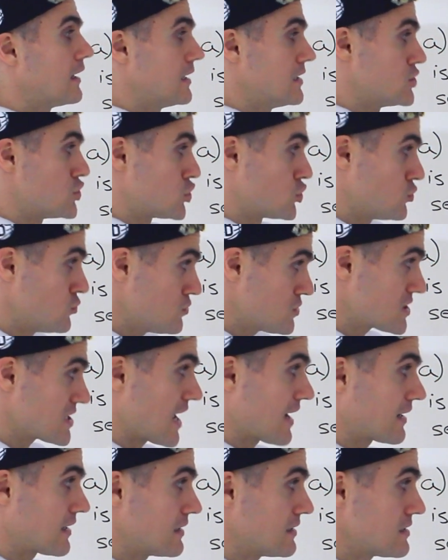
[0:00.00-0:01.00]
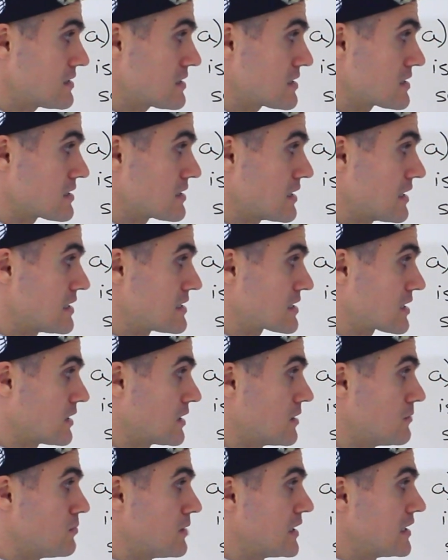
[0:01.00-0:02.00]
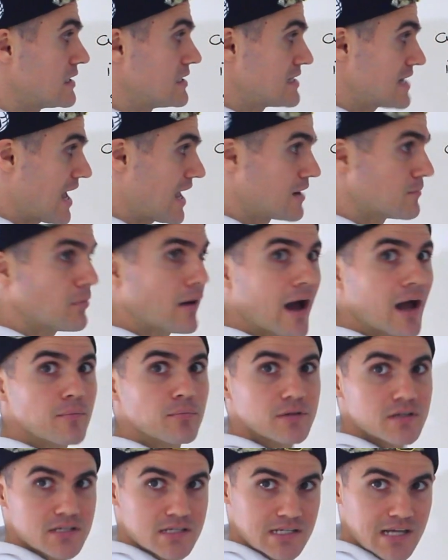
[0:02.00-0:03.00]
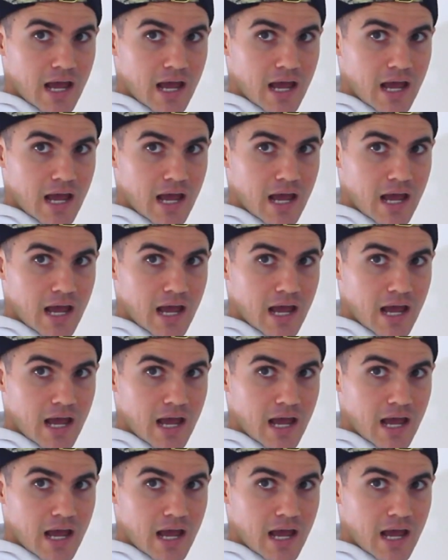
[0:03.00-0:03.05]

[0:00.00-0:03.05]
in two seconds, it's gonna be 10 pi plus